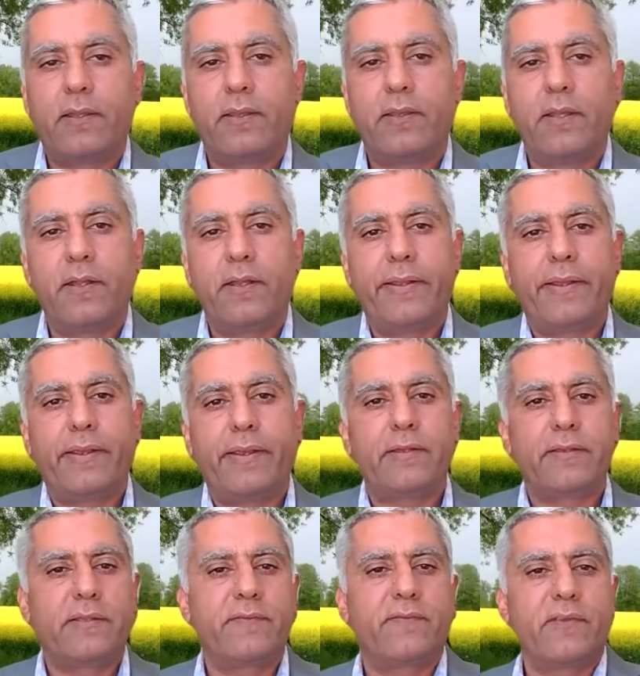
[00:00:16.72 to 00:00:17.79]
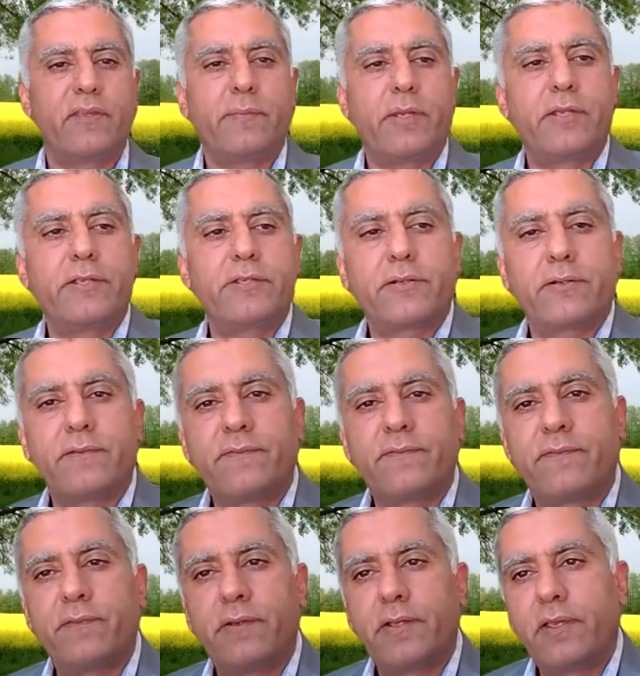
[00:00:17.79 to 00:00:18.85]
the negative image of
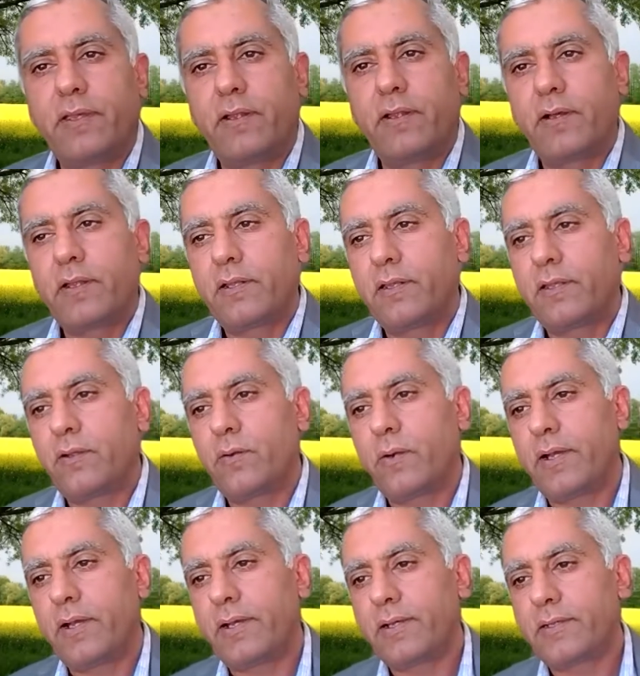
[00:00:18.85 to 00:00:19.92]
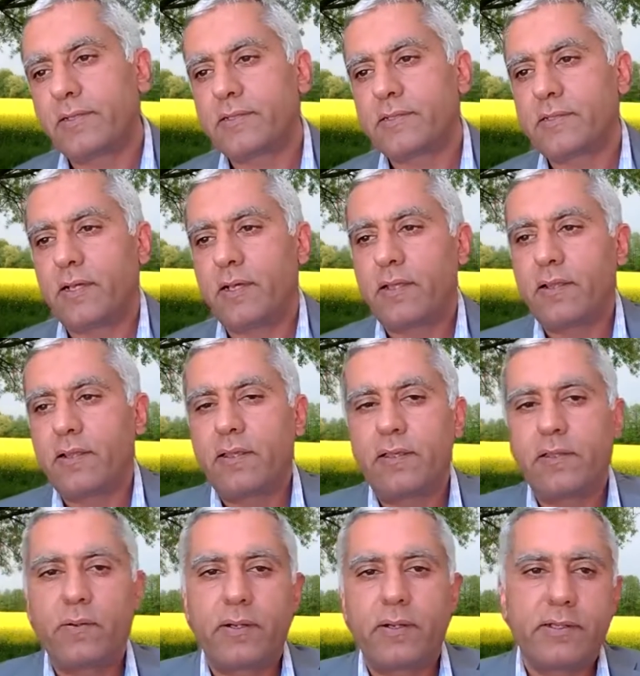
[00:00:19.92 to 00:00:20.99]
Iran in the US and the
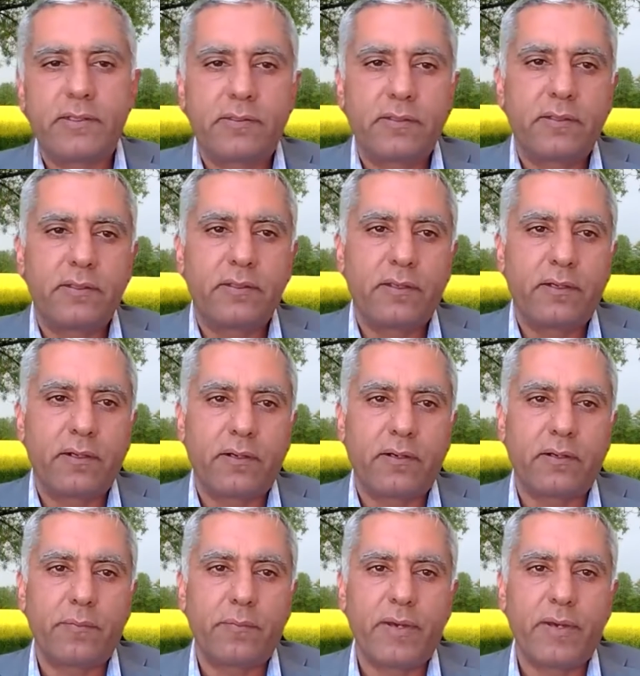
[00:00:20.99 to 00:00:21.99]
US in Iran.